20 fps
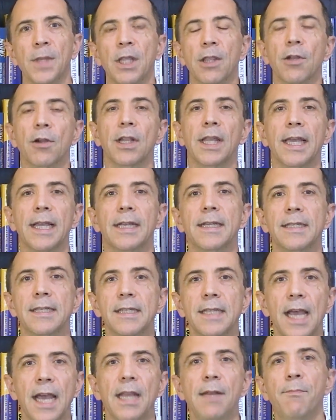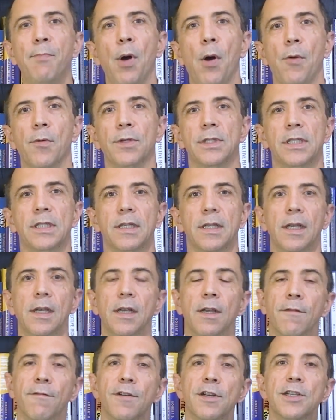They're like signposts
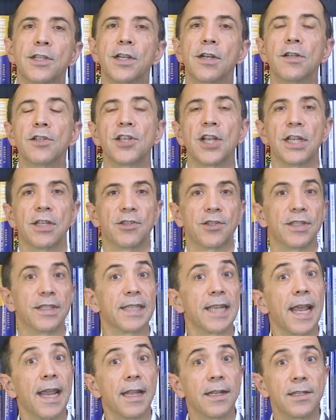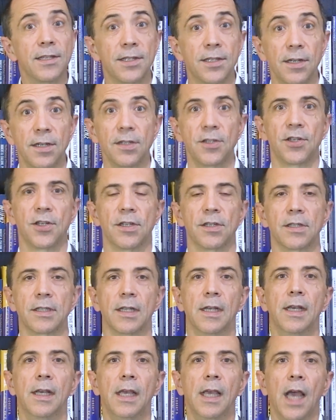for search engines and searchers.
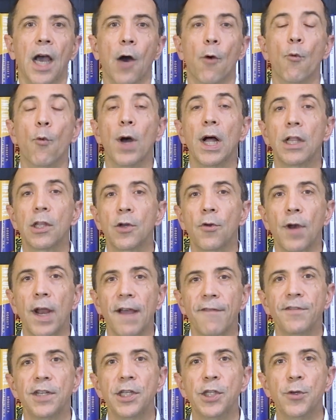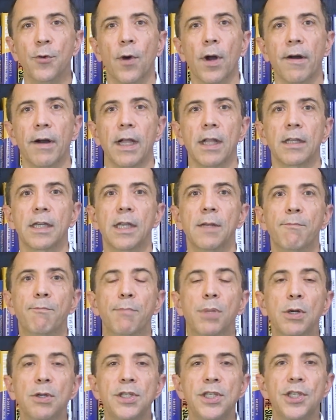A well-crafted URL can
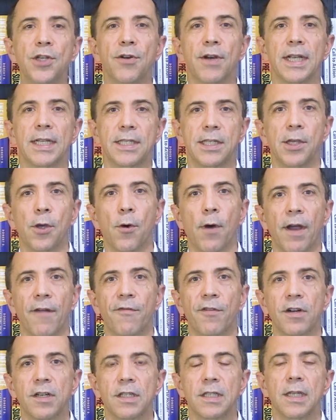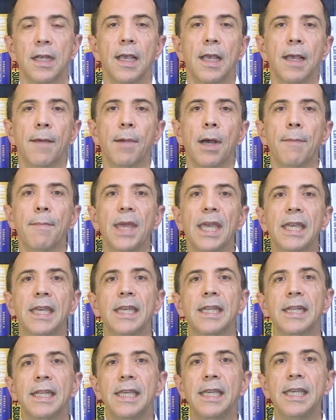boost your SEO efforts by making
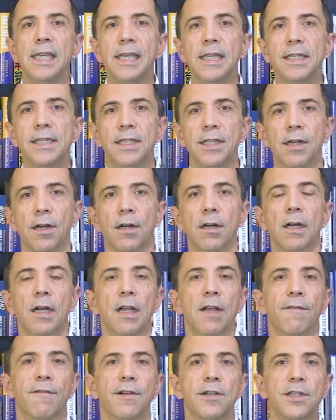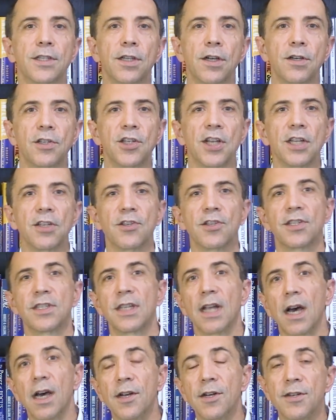it easier for search engines
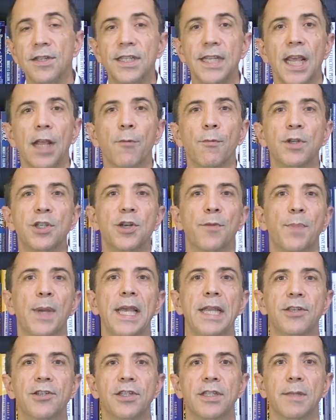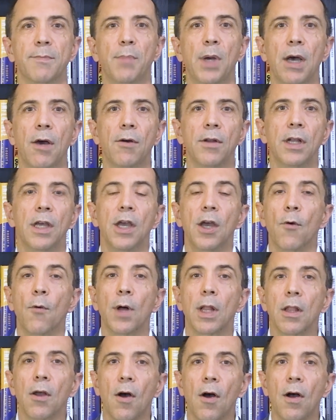to understand what your page is about
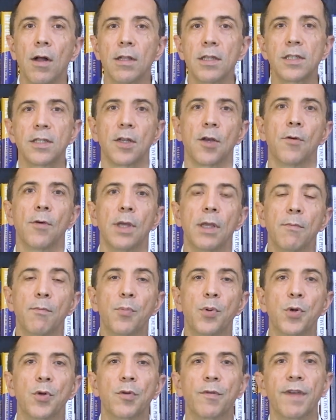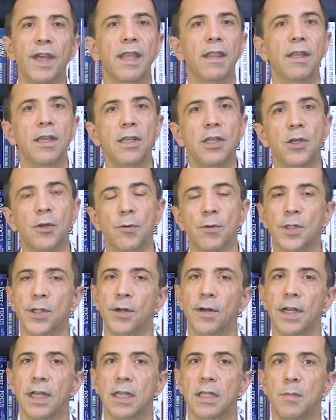while also improving the
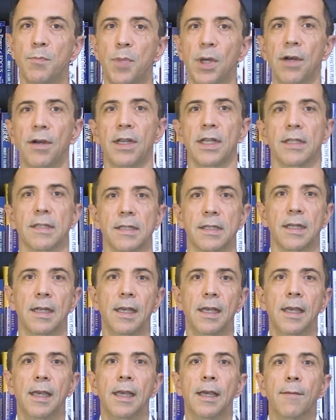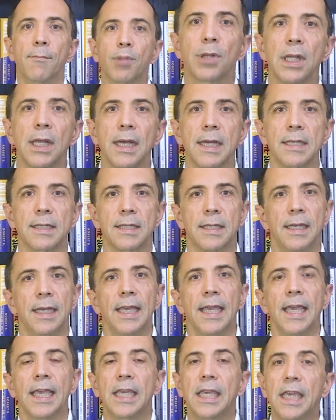user experience. Plus,
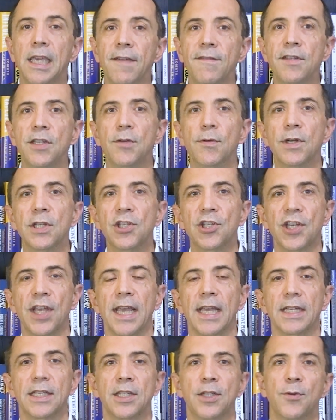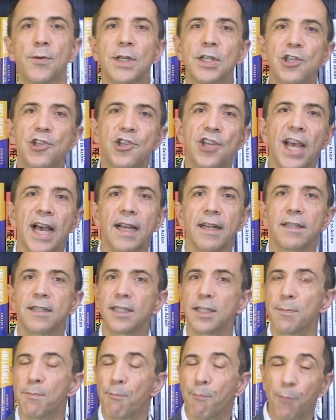it gives you a chance to inject
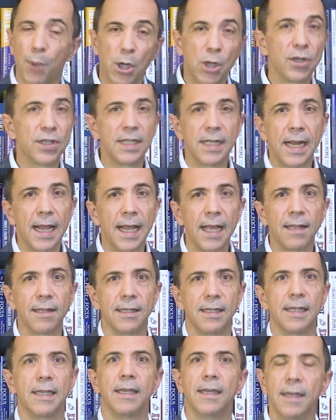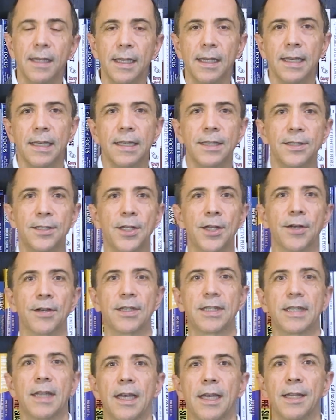some personality into your
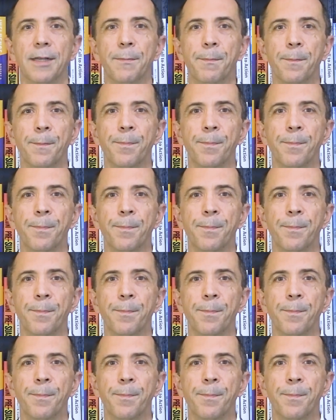site.